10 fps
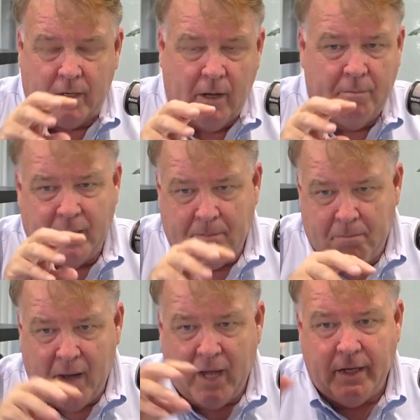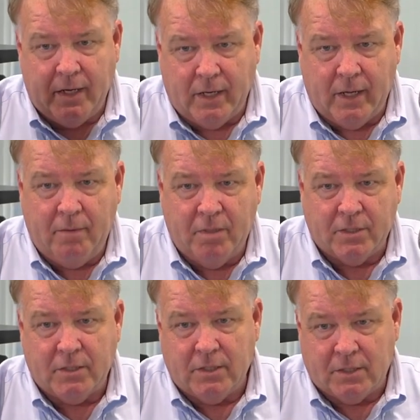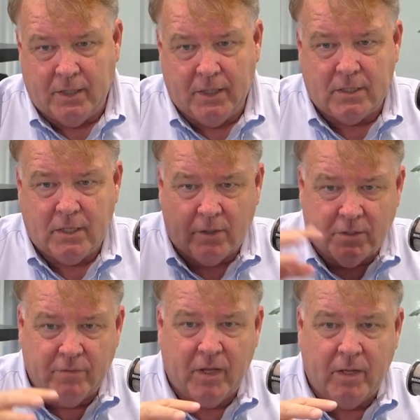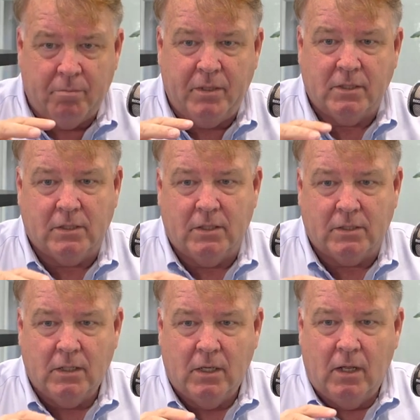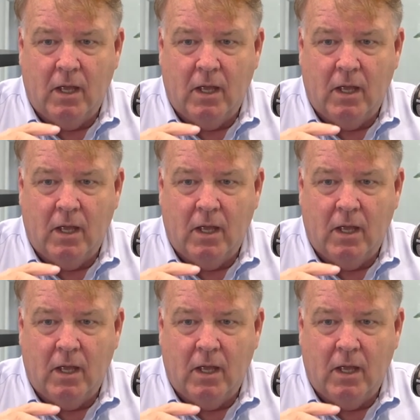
a company buying a business and the sellers of that business,